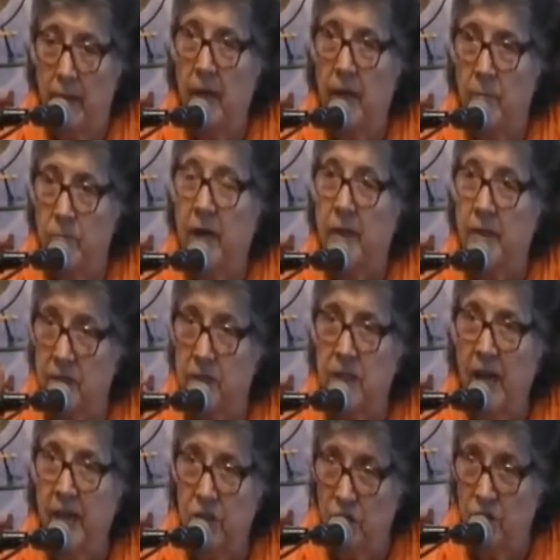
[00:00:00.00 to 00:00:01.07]
And
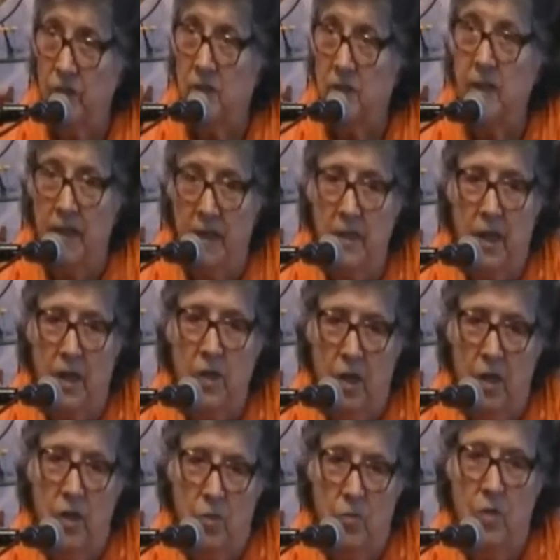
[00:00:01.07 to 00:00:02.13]
meditation
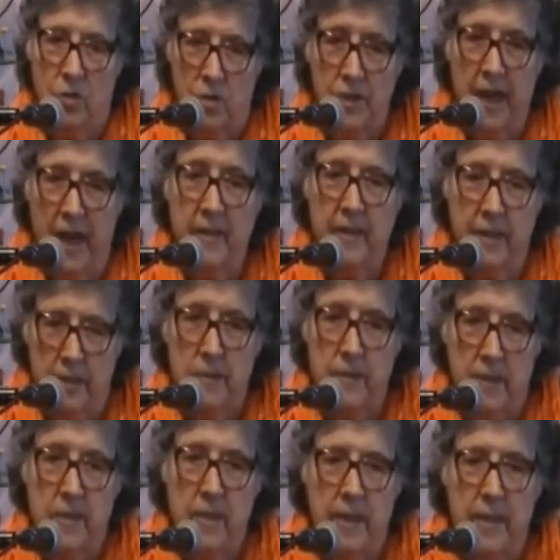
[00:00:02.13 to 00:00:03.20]
will take
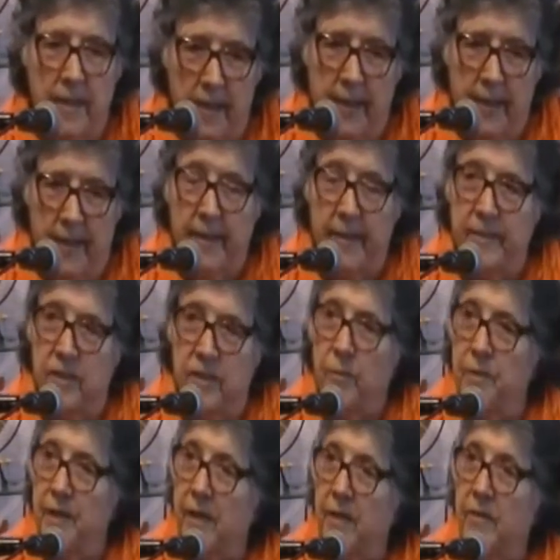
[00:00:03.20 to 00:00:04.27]
us to
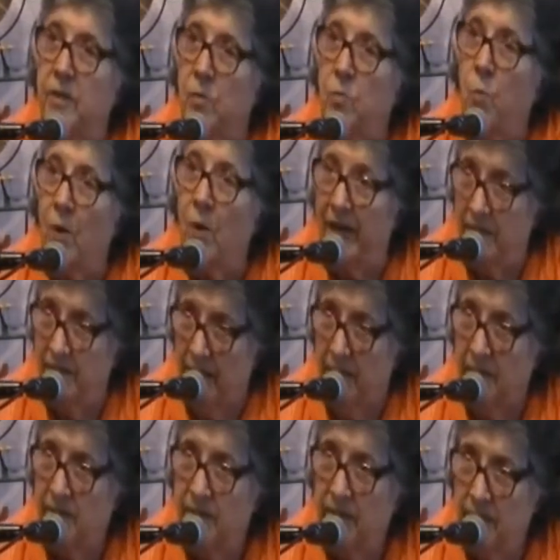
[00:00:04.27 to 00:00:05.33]
be in the
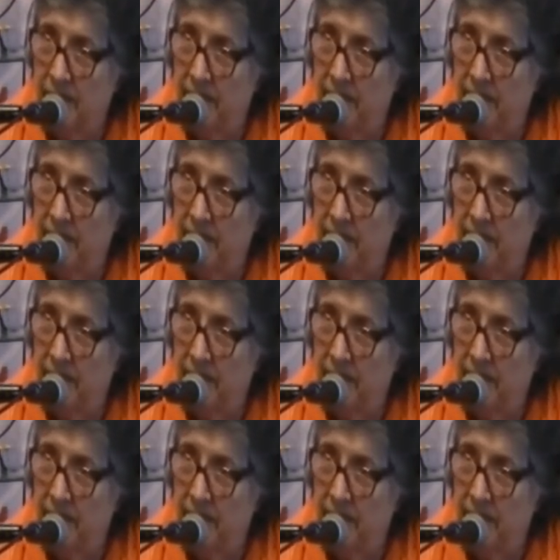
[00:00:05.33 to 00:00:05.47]
witness.